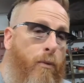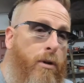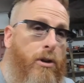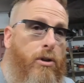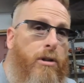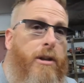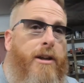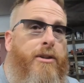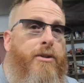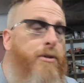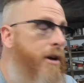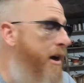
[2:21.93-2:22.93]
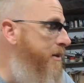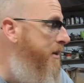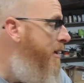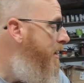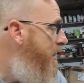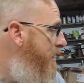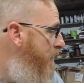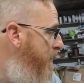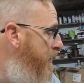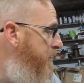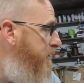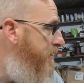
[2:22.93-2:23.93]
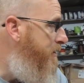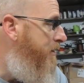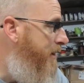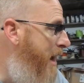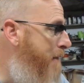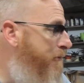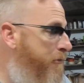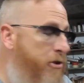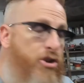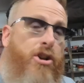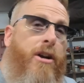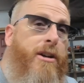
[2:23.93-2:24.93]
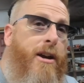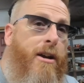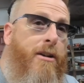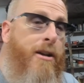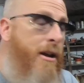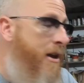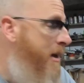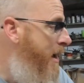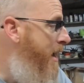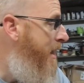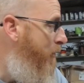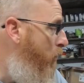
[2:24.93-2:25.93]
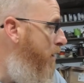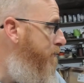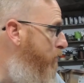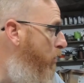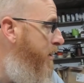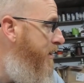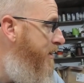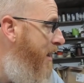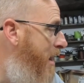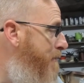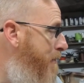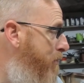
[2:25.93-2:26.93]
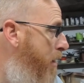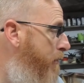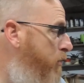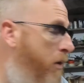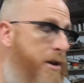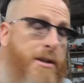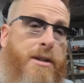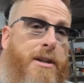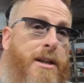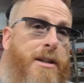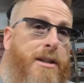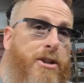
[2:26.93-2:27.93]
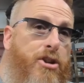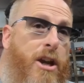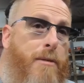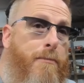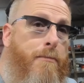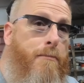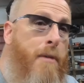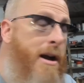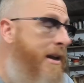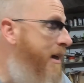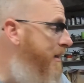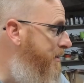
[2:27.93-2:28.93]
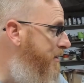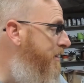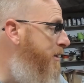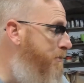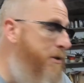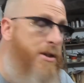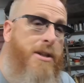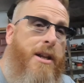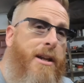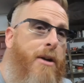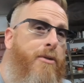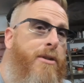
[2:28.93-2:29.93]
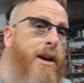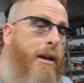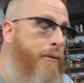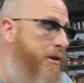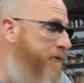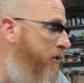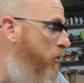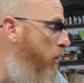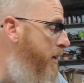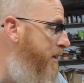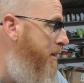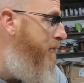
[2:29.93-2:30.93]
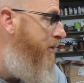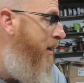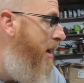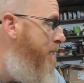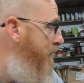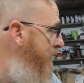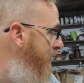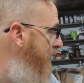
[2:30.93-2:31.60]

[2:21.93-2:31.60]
look like new, guys. This came from a junkyard. And at one point in time, it probably was in decent shape. My guess, it's been sitting out in the elements for quite some time. It is